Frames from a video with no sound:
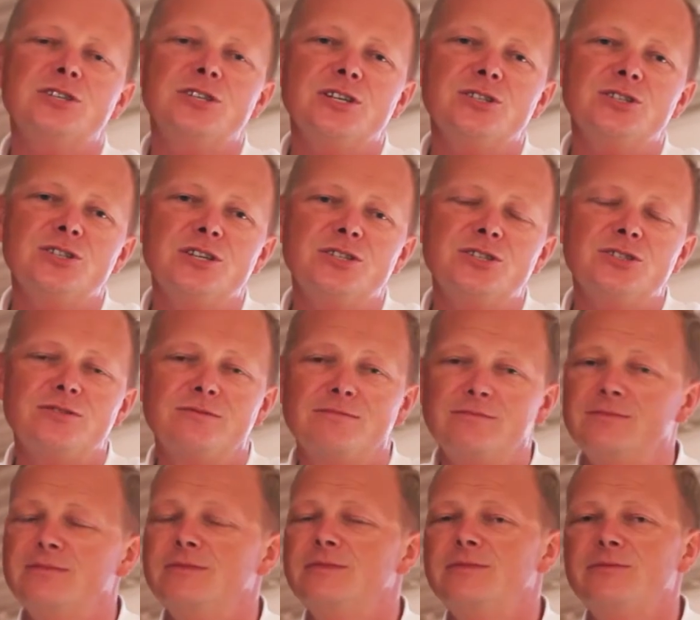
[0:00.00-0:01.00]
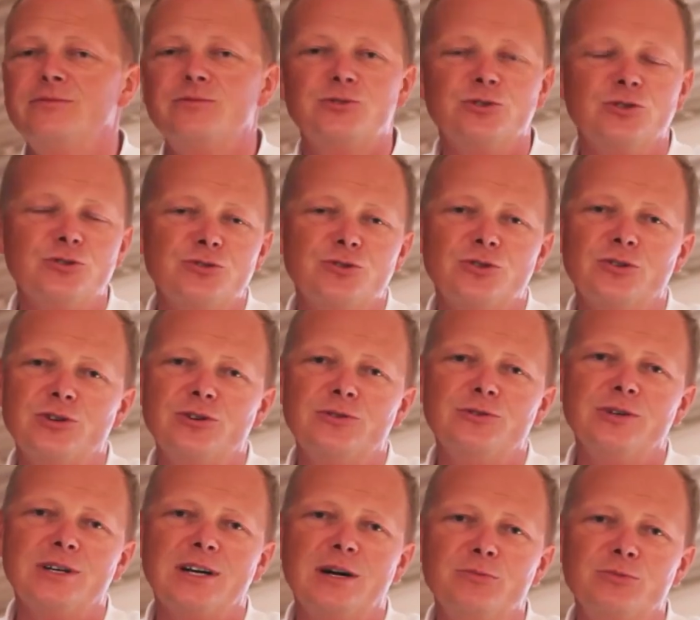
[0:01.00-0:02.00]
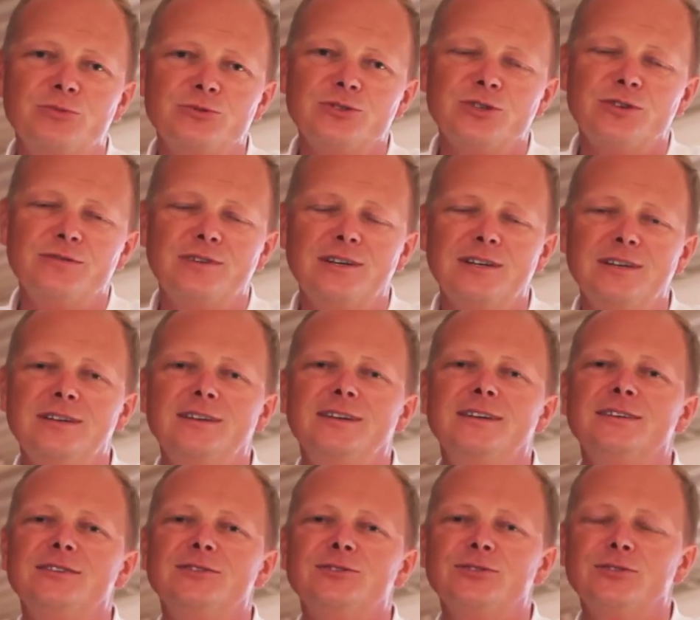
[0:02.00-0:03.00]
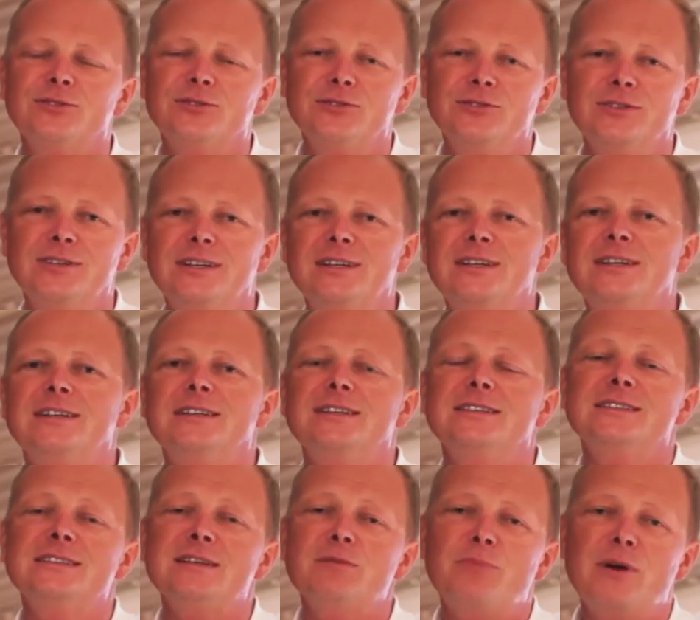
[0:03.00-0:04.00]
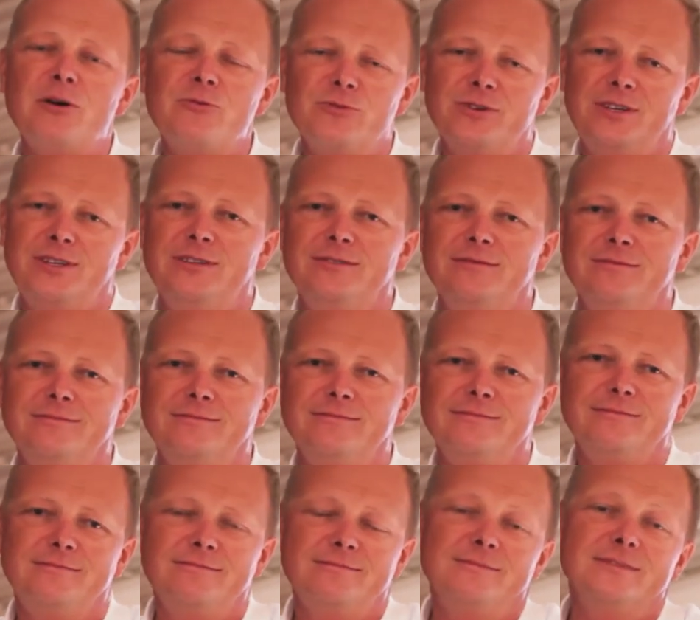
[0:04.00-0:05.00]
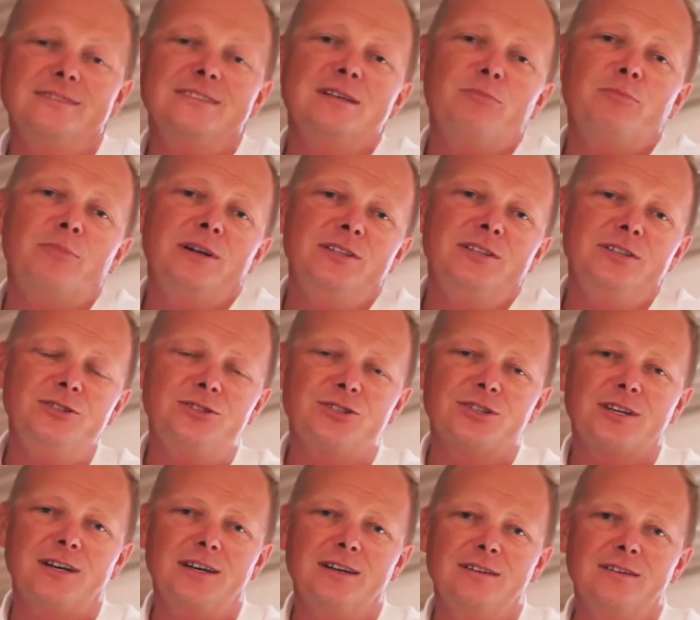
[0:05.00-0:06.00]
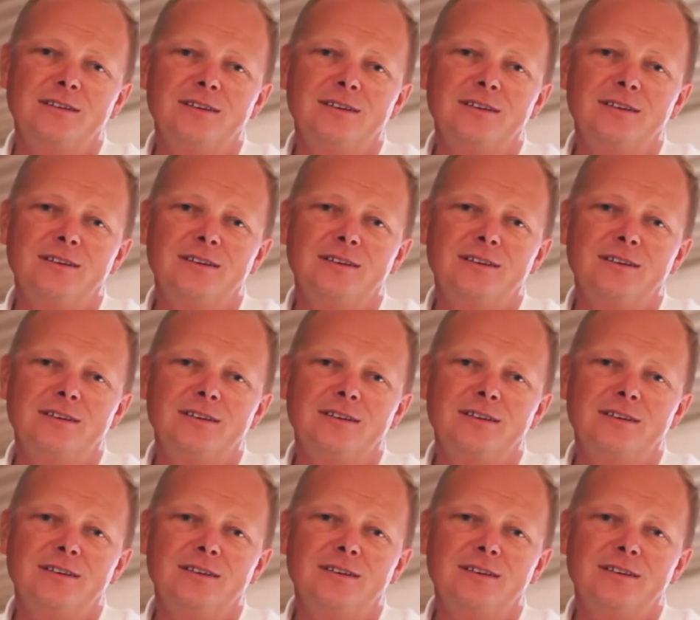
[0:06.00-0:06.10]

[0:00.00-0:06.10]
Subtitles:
The third thing, also galley related, is matches, a lighter.